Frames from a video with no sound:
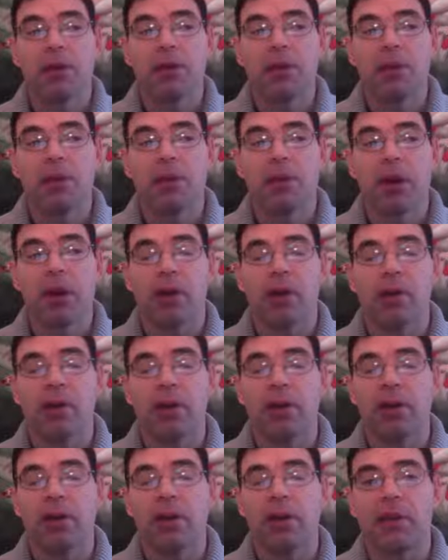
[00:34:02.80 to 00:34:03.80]
cause a
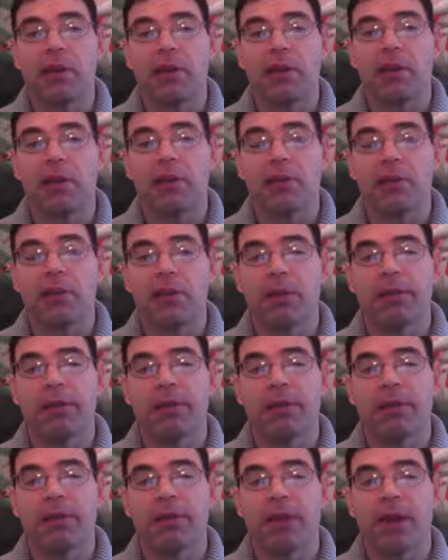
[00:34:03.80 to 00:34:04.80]
decrease from
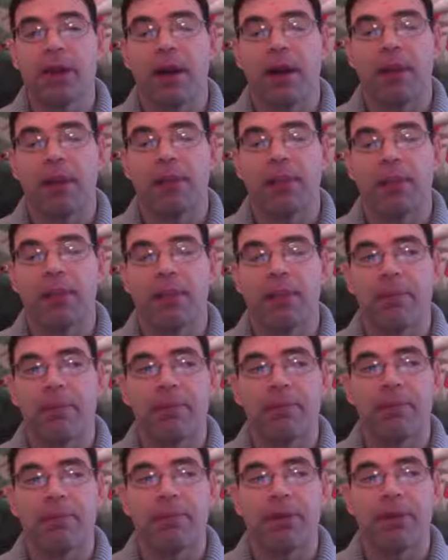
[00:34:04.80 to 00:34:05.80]

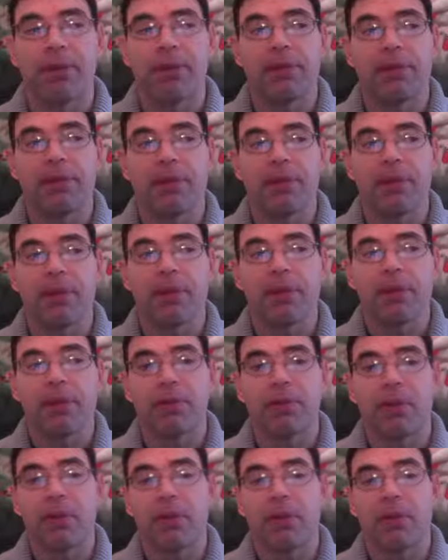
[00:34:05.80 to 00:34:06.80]
free T4 to free
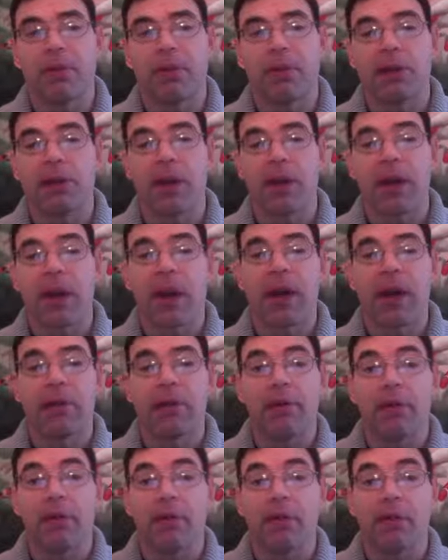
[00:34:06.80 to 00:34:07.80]
T3 and higher reverse
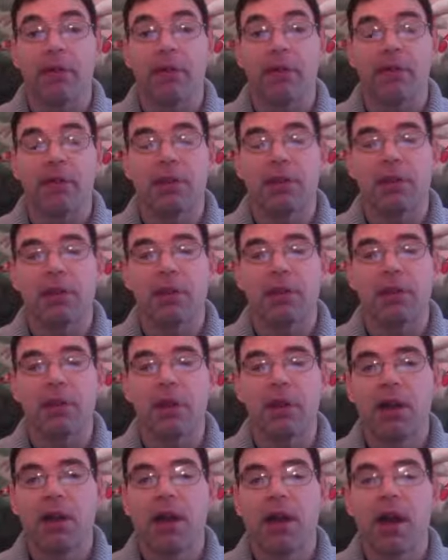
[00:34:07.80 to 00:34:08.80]
T3s.
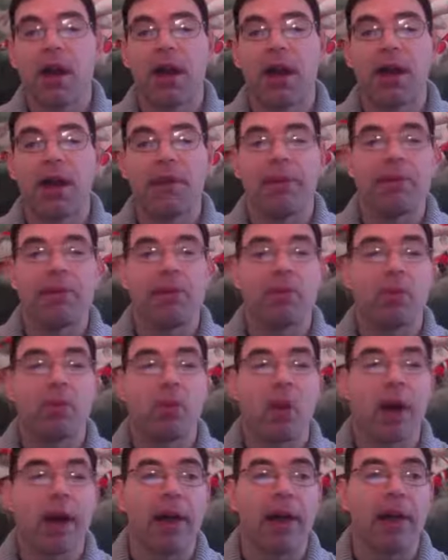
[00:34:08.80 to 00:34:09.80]
This is why
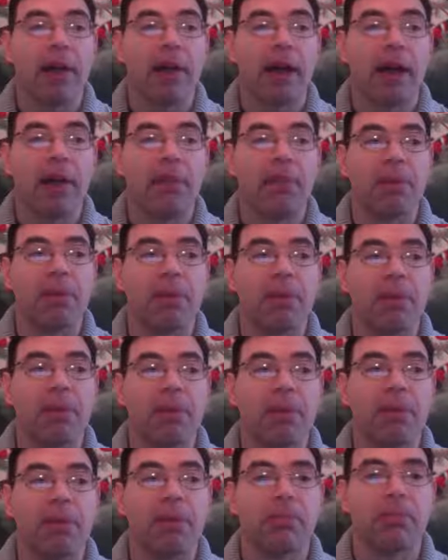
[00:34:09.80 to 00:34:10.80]
a lot of people
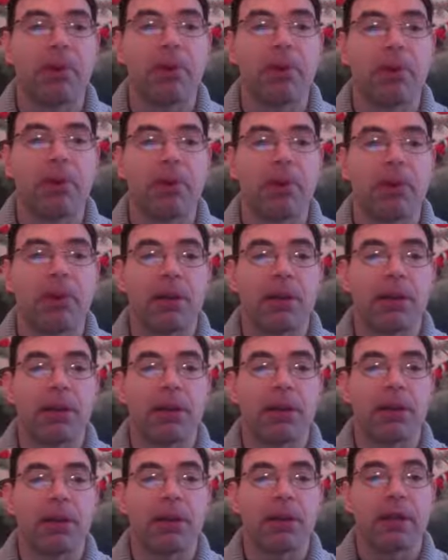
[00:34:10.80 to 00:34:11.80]
may be on a ketogenic
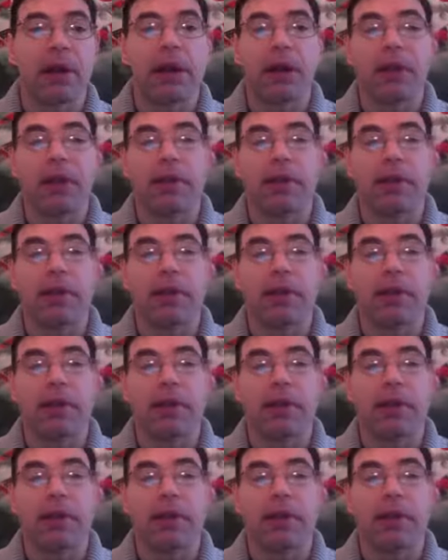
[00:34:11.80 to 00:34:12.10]
diet.